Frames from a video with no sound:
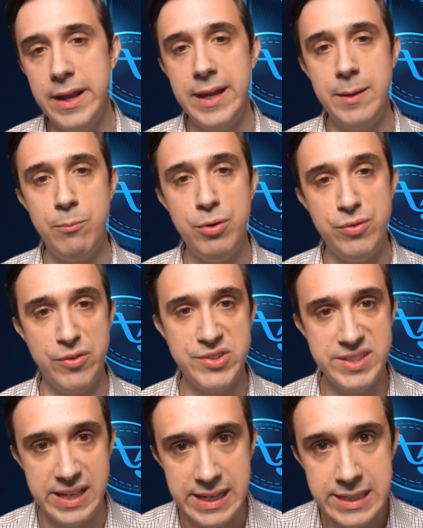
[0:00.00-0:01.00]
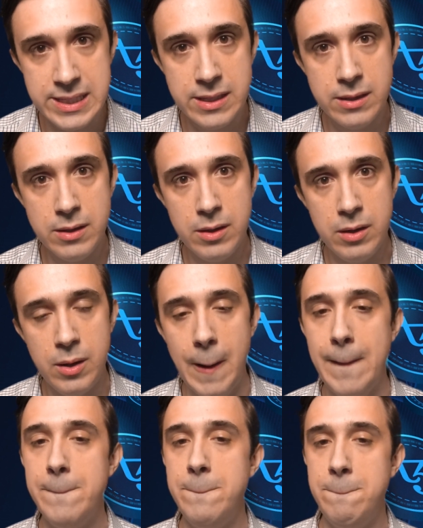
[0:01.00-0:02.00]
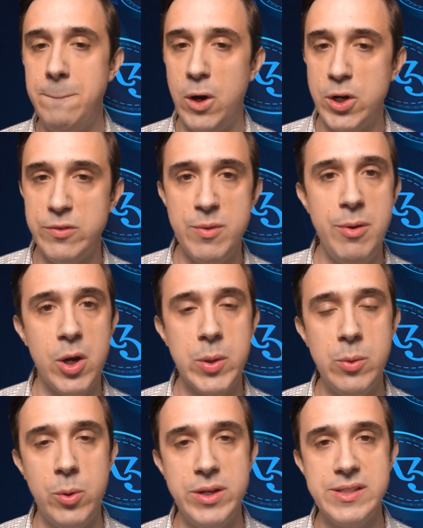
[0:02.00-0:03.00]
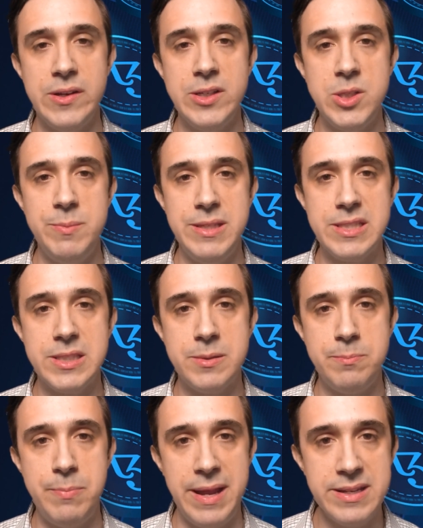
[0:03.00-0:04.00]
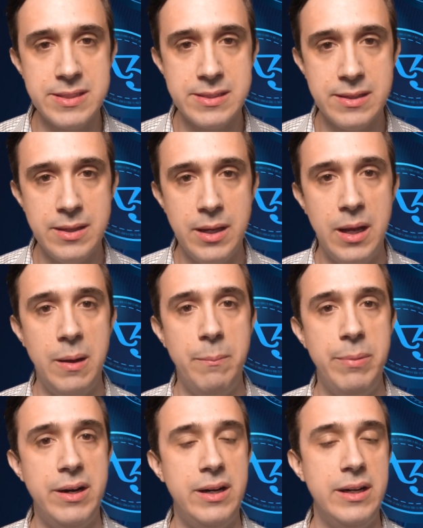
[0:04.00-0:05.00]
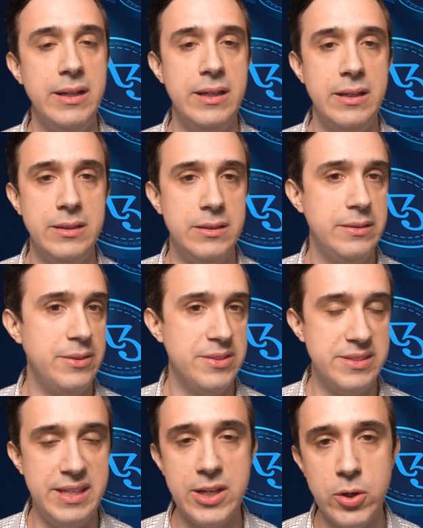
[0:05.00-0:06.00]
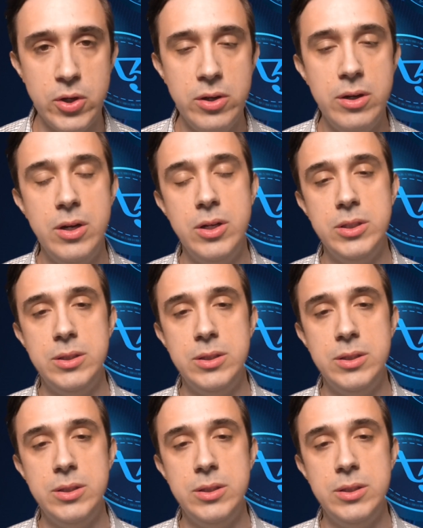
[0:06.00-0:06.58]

In proof of stake, part of the block reward is going to be spent by the staker